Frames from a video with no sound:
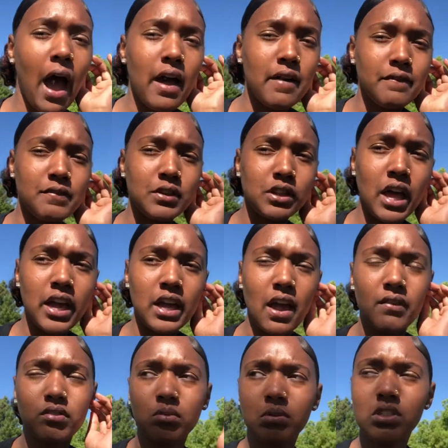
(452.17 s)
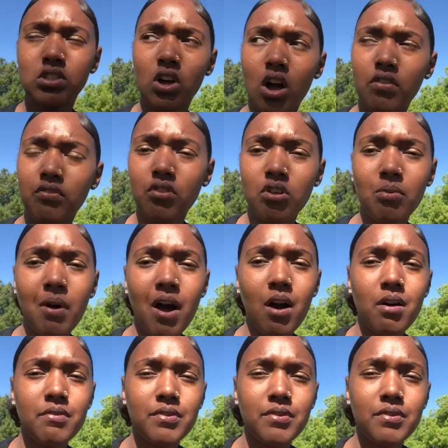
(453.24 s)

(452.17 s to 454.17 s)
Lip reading: I feel like after we talk for a while,